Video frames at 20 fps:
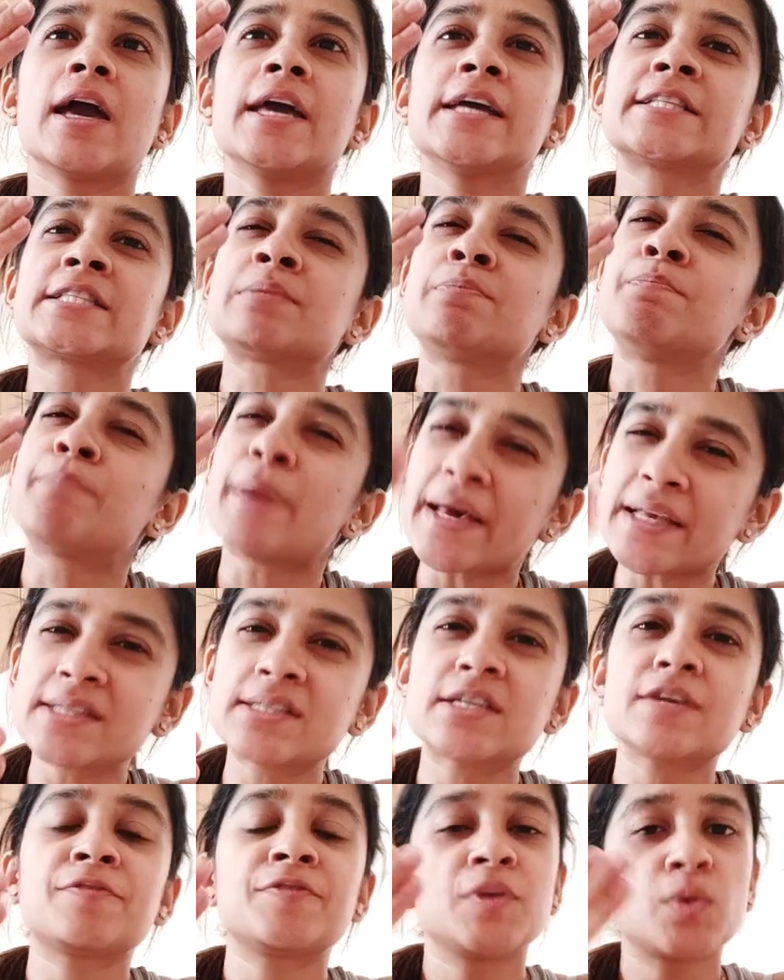it's
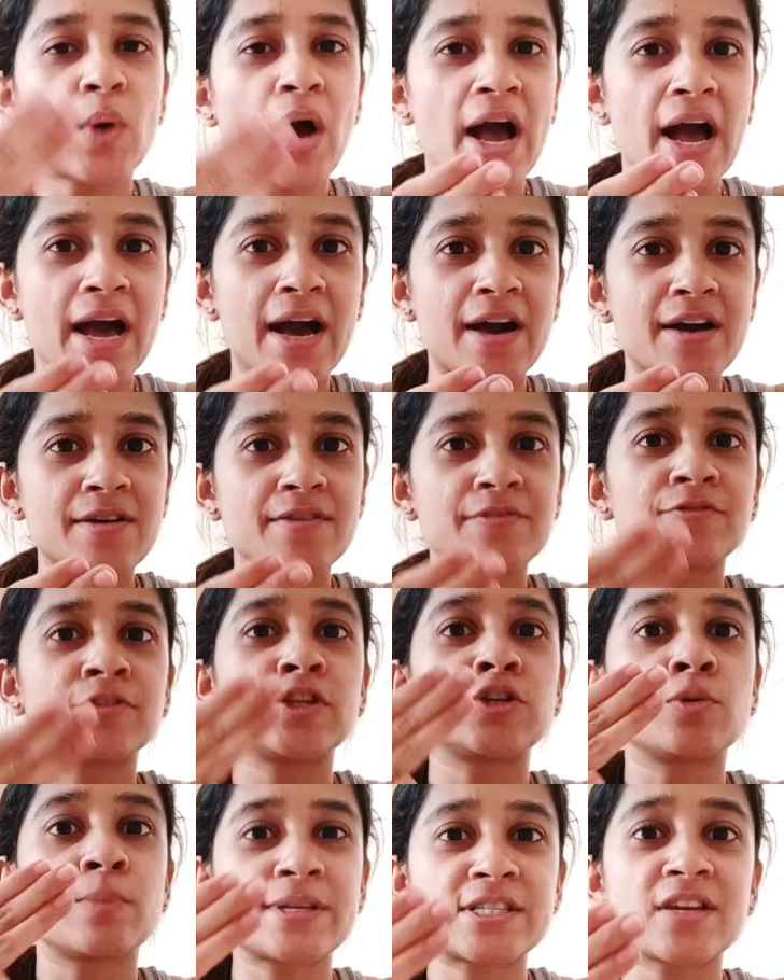best if you have
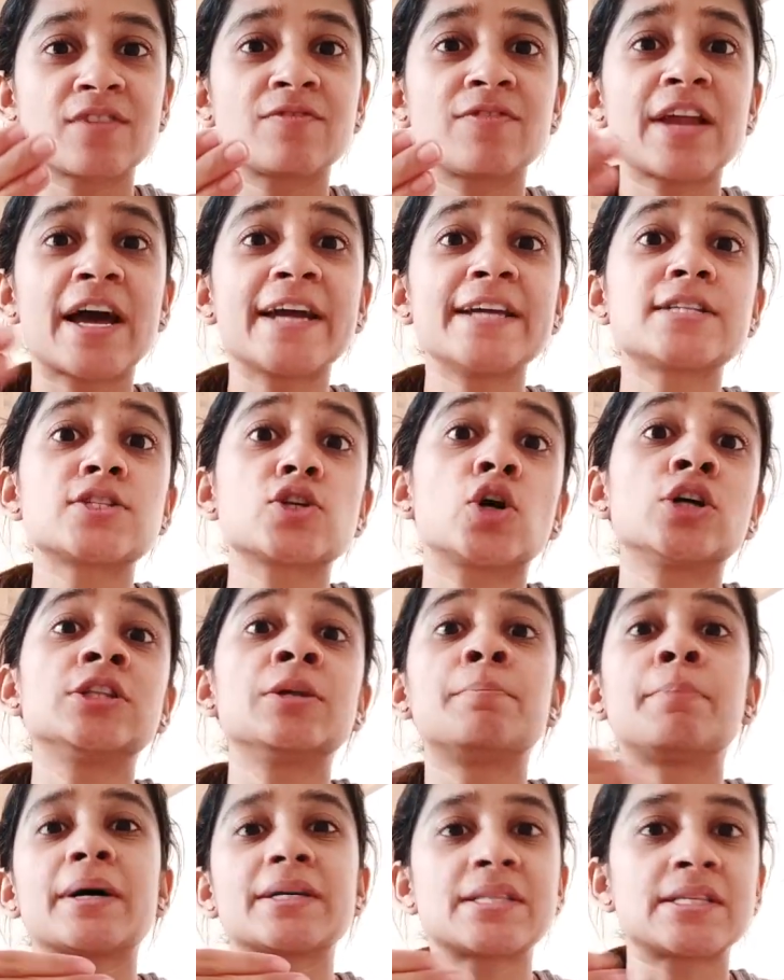the domestic flights or
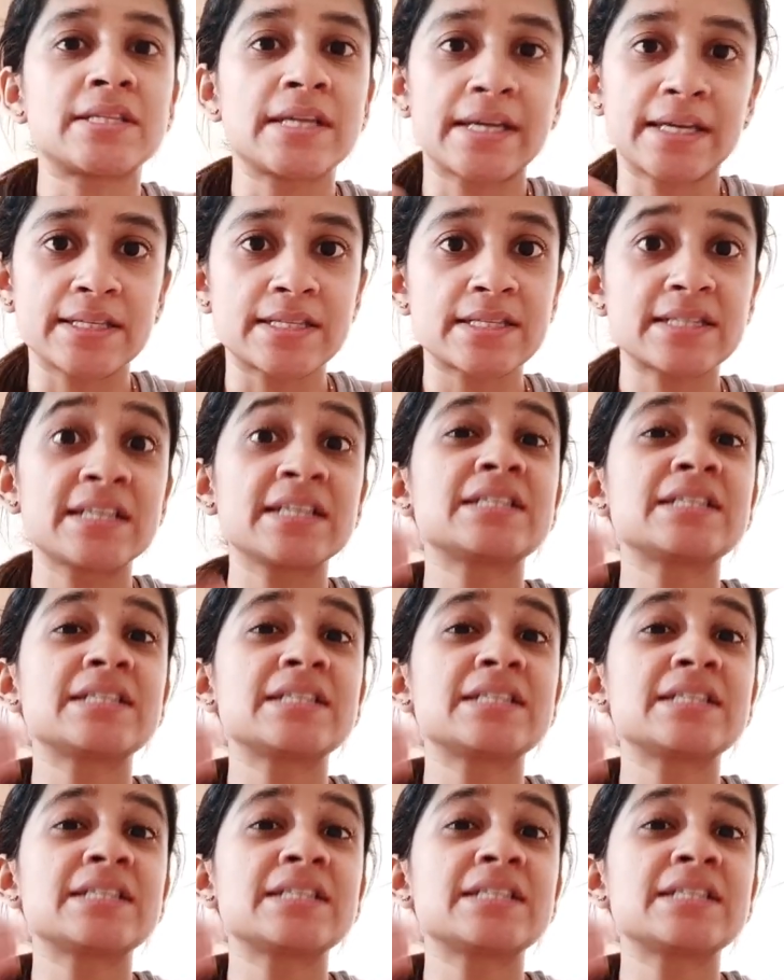the bus tickets.